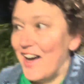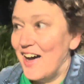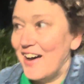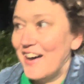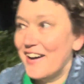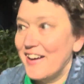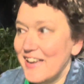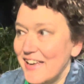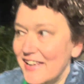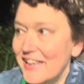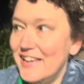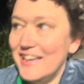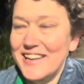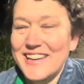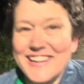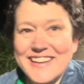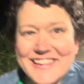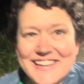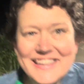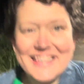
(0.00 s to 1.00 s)
I
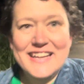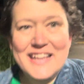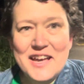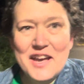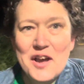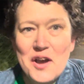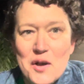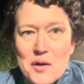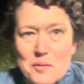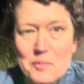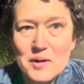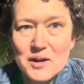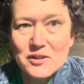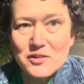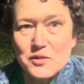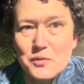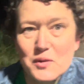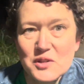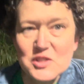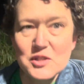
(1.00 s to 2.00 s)
wanted
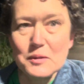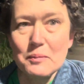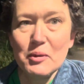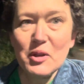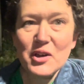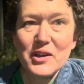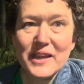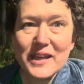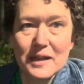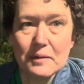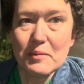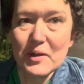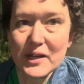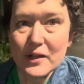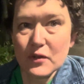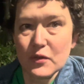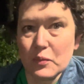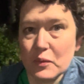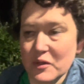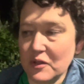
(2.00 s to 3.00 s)
to watch The Block. Anybody
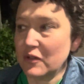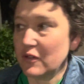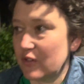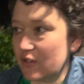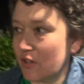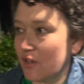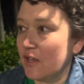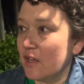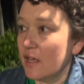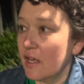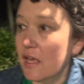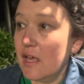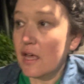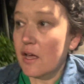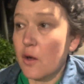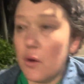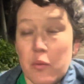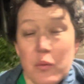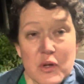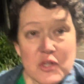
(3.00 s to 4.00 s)
else want to
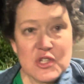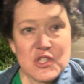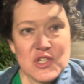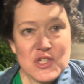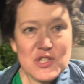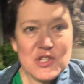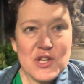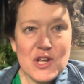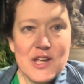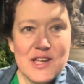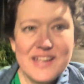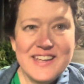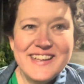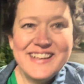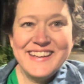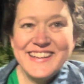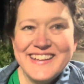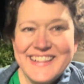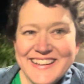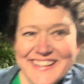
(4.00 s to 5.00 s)
watch
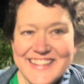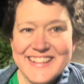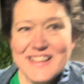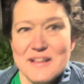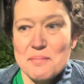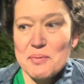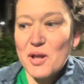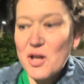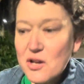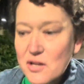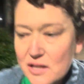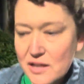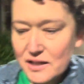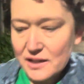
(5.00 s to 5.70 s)
The Block?